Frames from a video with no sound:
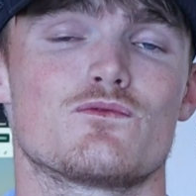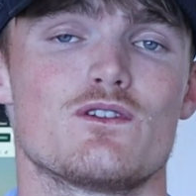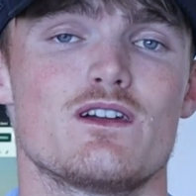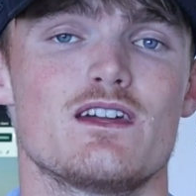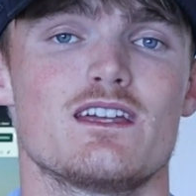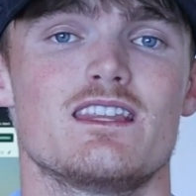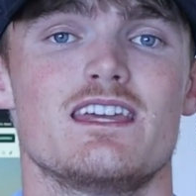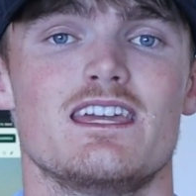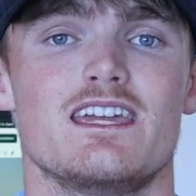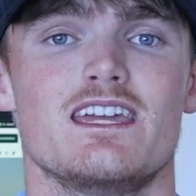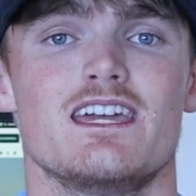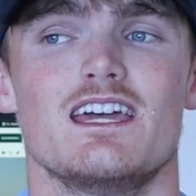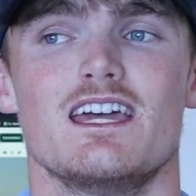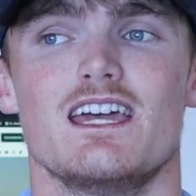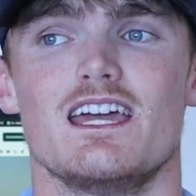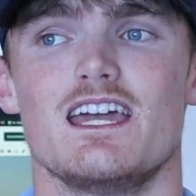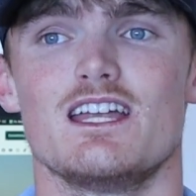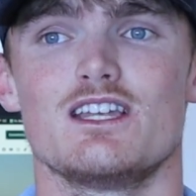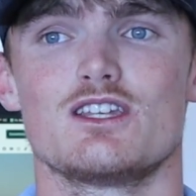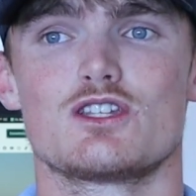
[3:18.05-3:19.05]
really
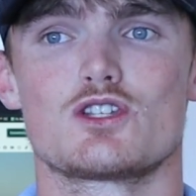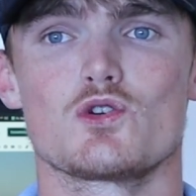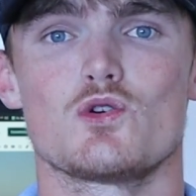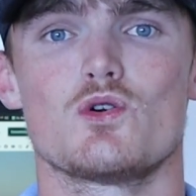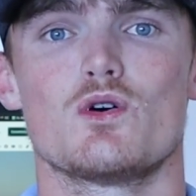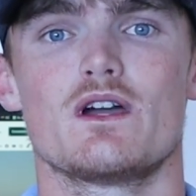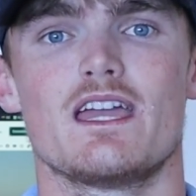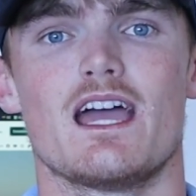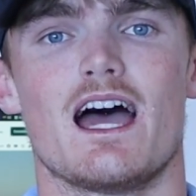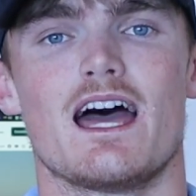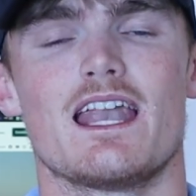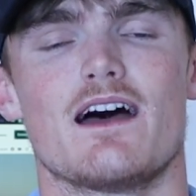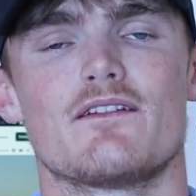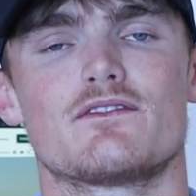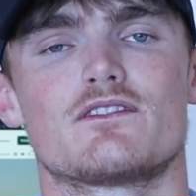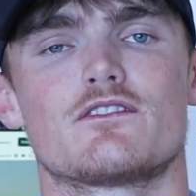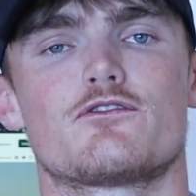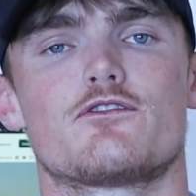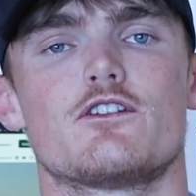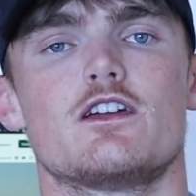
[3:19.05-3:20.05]
enjoy and
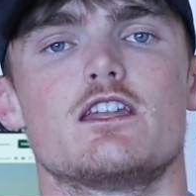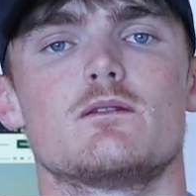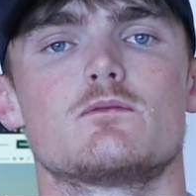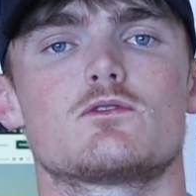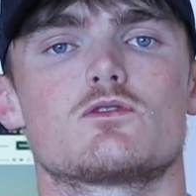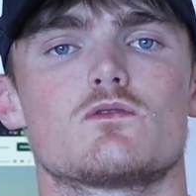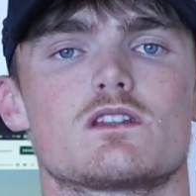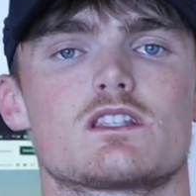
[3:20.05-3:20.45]
have the freedom to